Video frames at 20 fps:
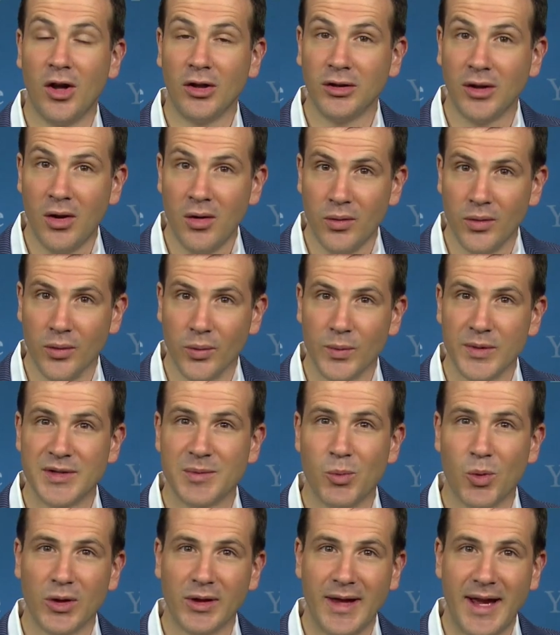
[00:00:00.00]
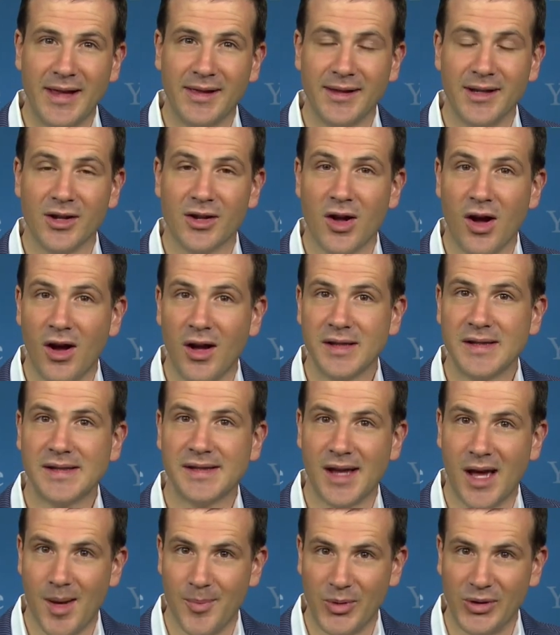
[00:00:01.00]
alone was more likely to cause
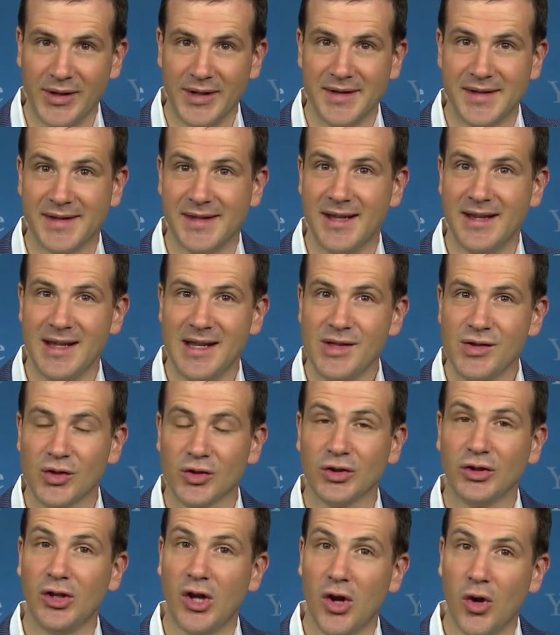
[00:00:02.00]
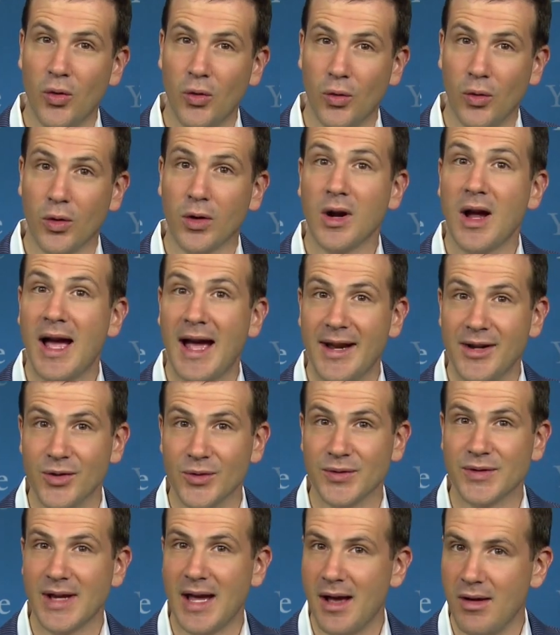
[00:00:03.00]
somnolence than either low or high
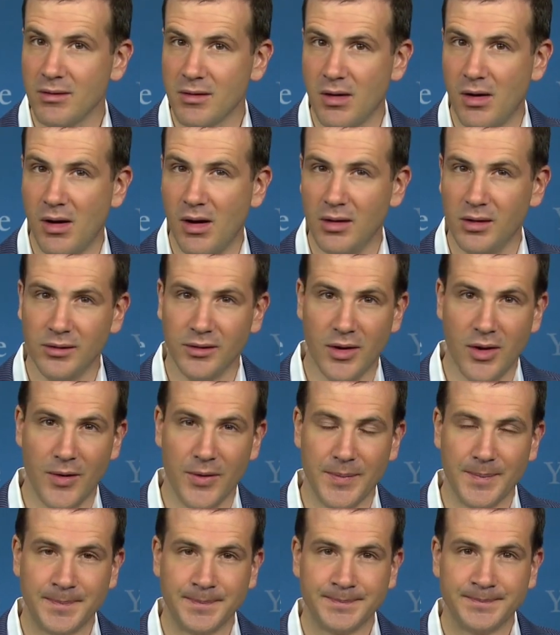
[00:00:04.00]
dose alcohol alone.